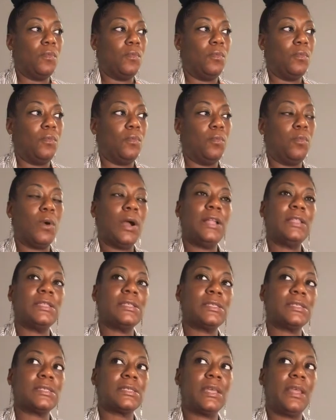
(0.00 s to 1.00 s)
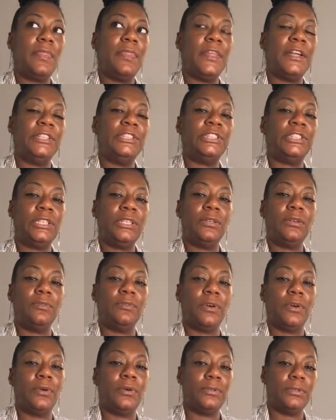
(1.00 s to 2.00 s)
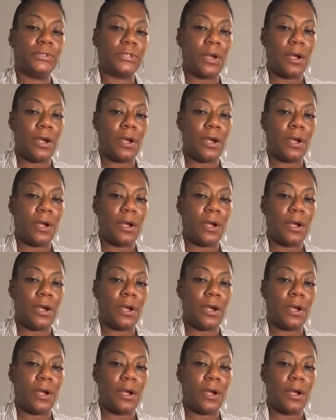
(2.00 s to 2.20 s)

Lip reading: once the gender roles